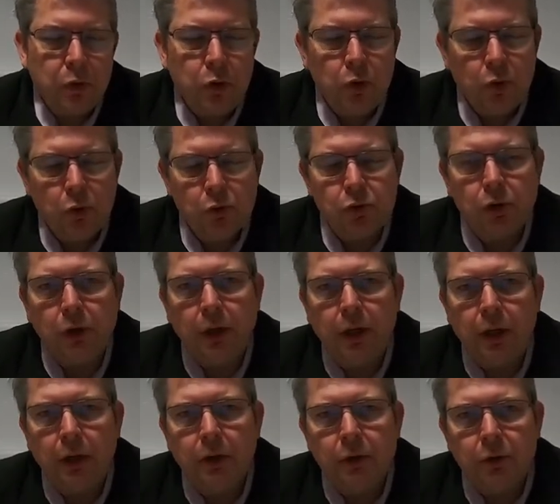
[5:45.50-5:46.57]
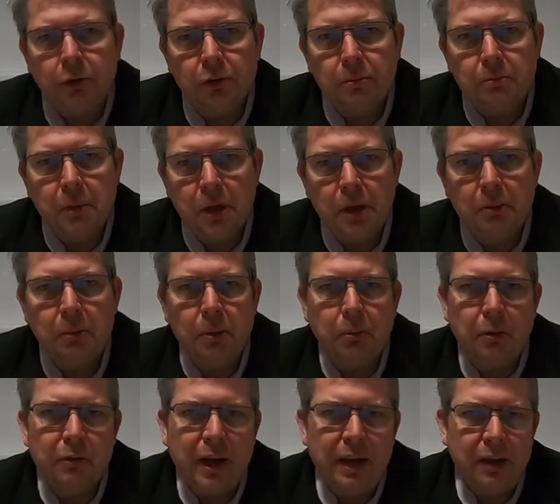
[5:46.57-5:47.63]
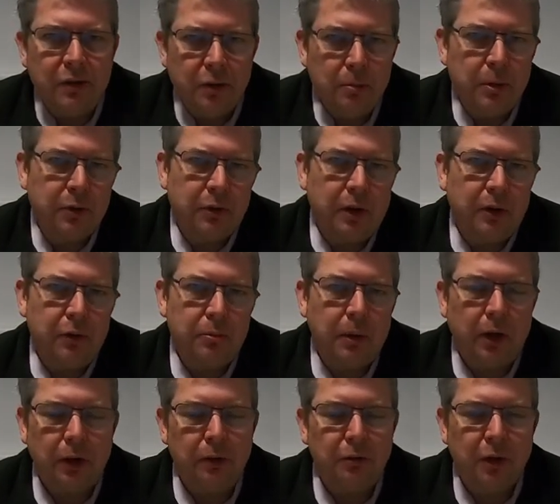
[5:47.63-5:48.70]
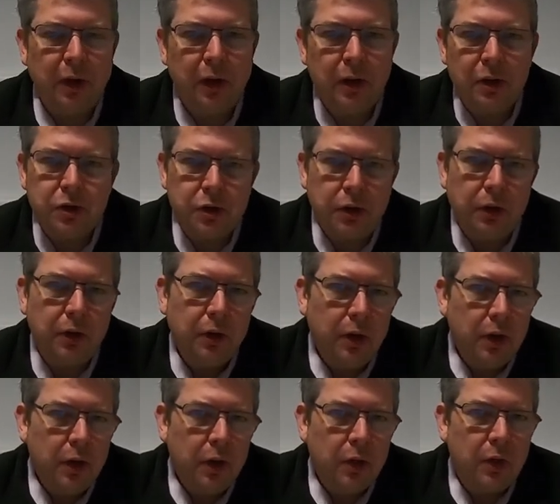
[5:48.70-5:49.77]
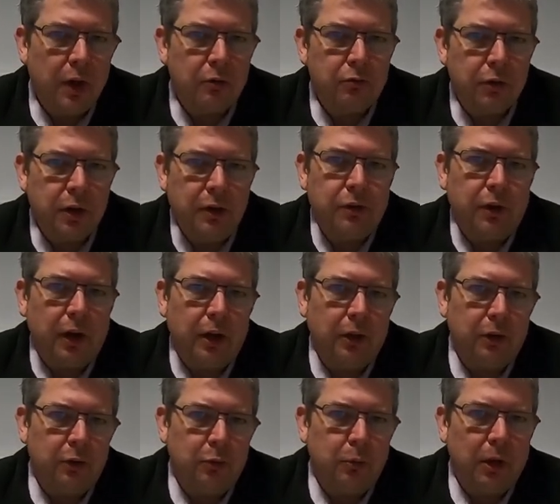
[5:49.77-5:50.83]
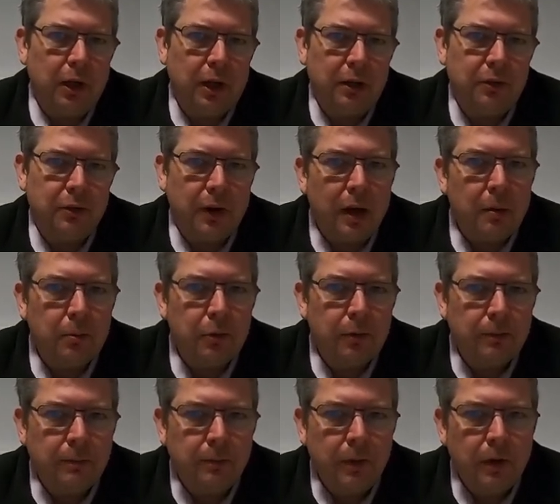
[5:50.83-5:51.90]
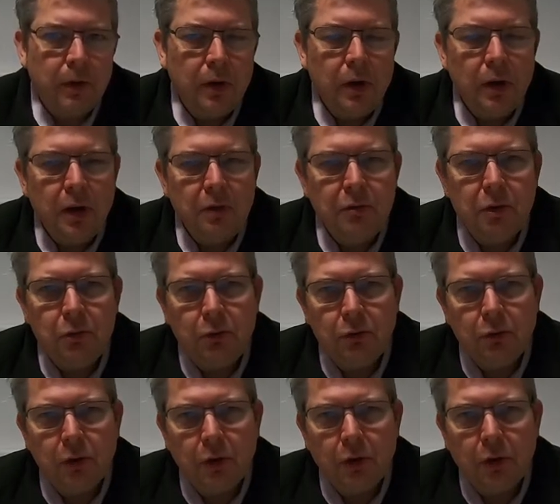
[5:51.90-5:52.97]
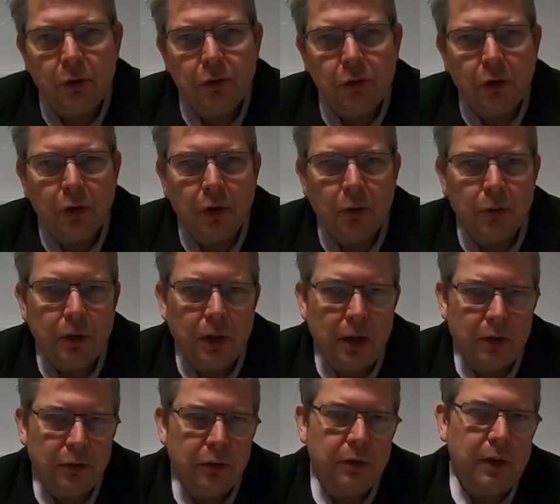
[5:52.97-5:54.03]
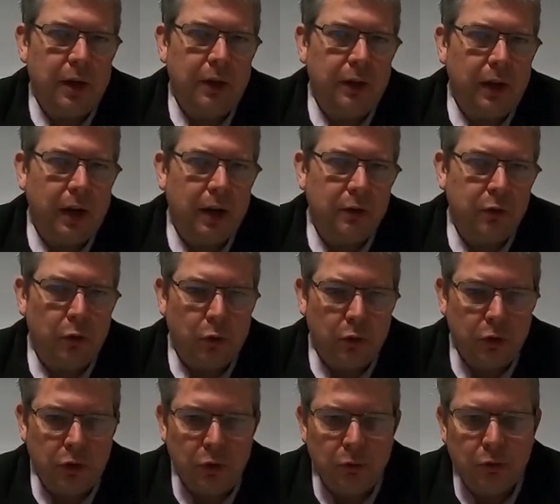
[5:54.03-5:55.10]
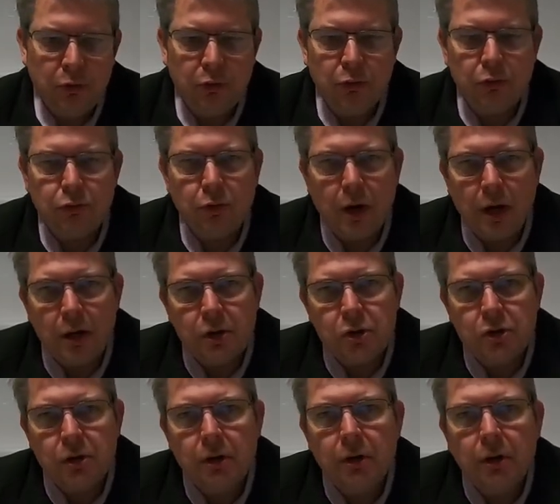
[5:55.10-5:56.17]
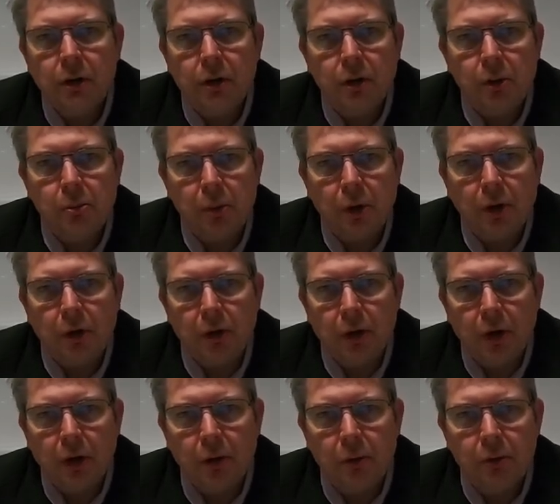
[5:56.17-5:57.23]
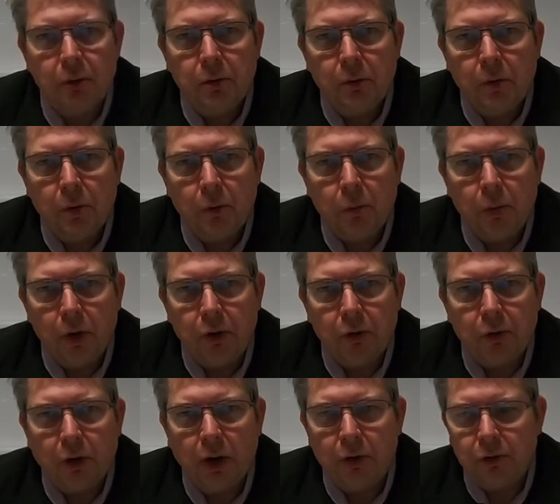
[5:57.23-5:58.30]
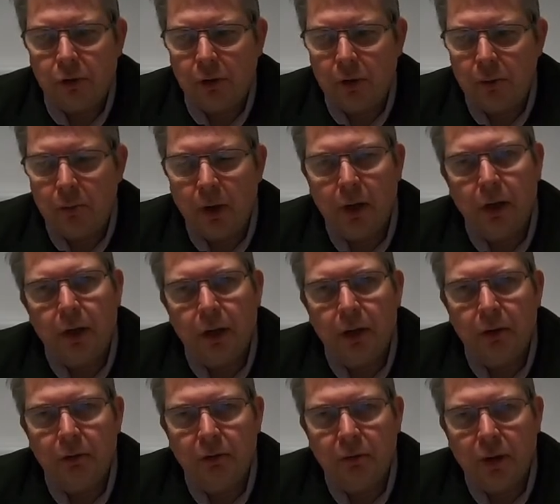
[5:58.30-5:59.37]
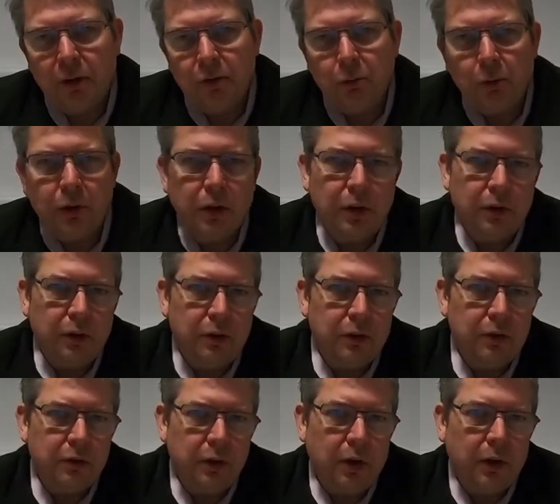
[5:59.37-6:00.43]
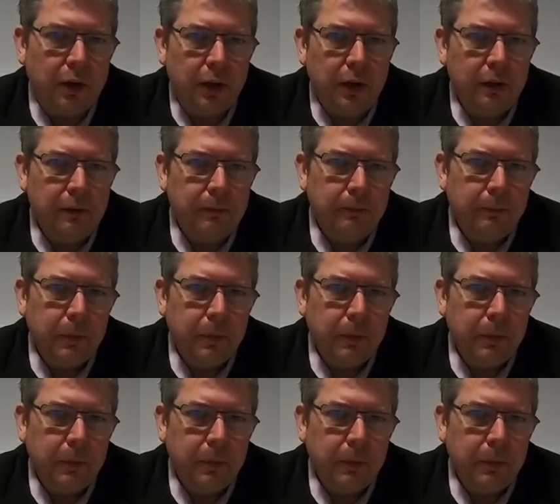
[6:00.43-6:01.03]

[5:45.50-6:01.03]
Usually there's a minimum of 80% magnification that retailers will accept. If you start to go less than that, or you stretch the barcode when you're actually making it fit within the design,